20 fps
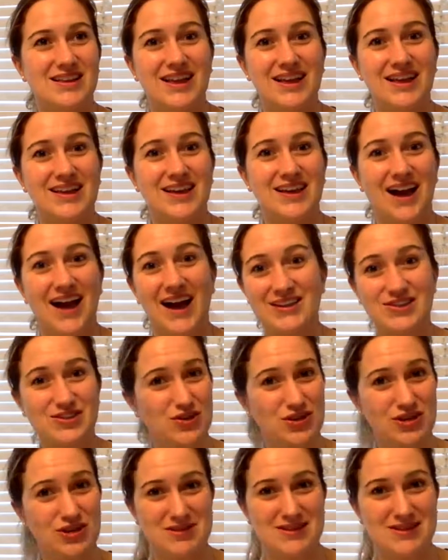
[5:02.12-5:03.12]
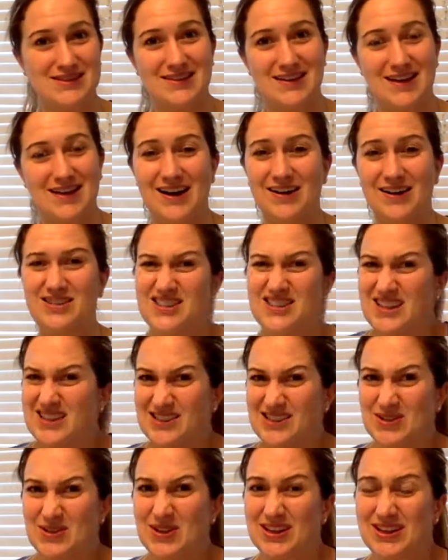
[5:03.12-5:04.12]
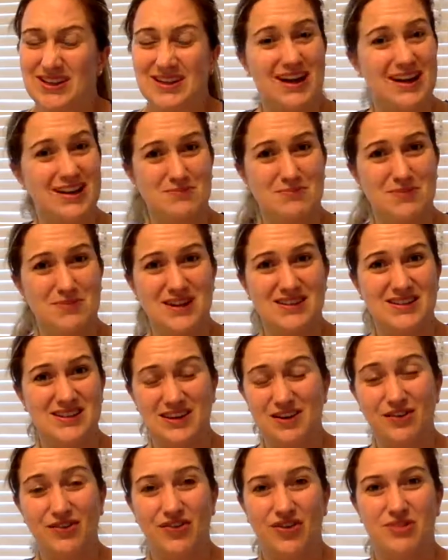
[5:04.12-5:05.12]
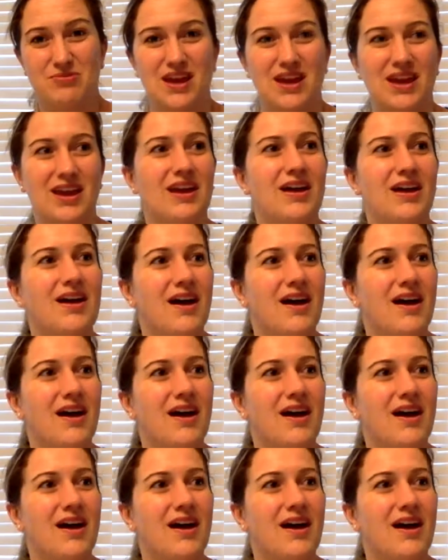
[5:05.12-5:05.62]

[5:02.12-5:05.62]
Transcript: like ice cream is in the house. That's really not a big deal for me.